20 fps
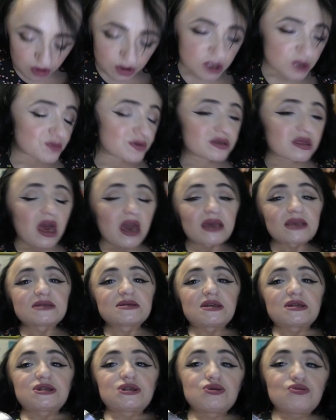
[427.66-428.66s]
Oh, this was nice.
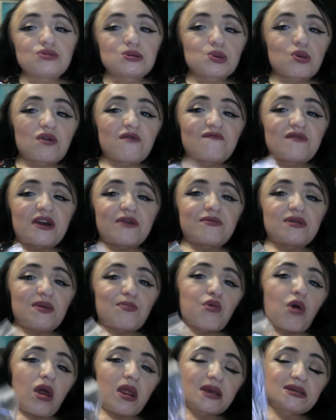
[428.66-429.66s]
The two sort of liquidy
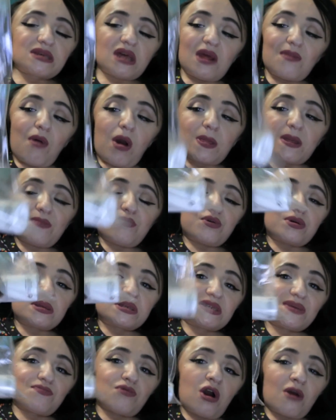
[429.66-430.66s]
products that I bought, they put in
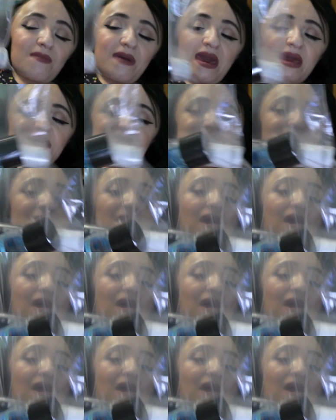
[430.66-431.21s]
Ziploc bags.